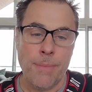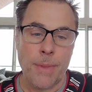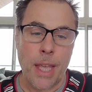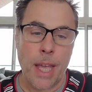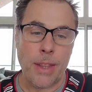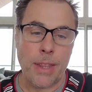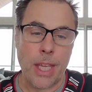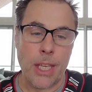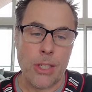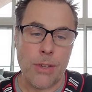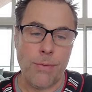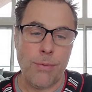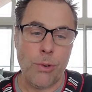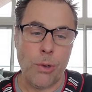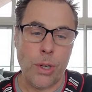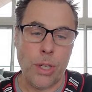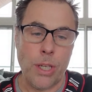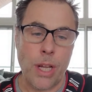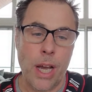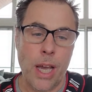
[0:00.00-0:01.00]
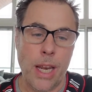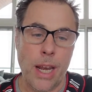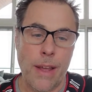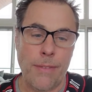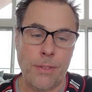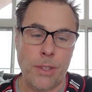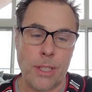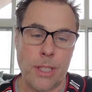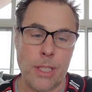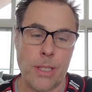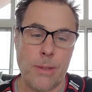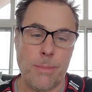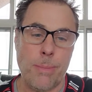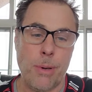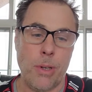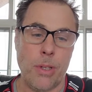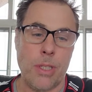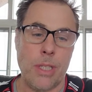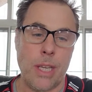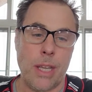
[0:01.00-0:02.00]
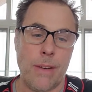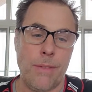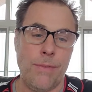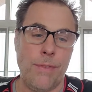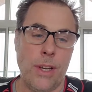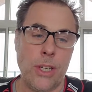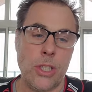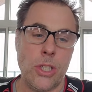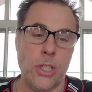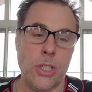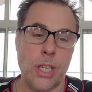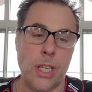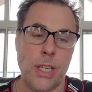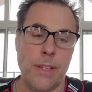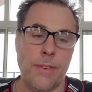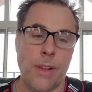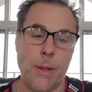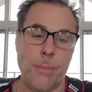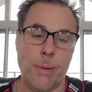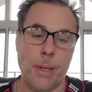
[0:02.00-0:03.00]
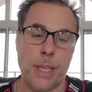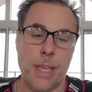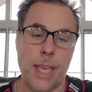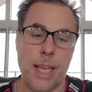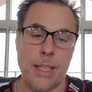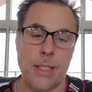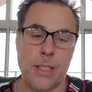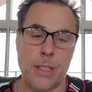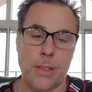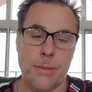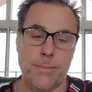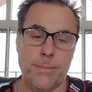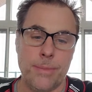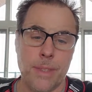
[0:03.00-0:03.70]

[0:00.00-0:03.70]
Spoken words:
at the age of 49 after experiencing infections and developing cancer.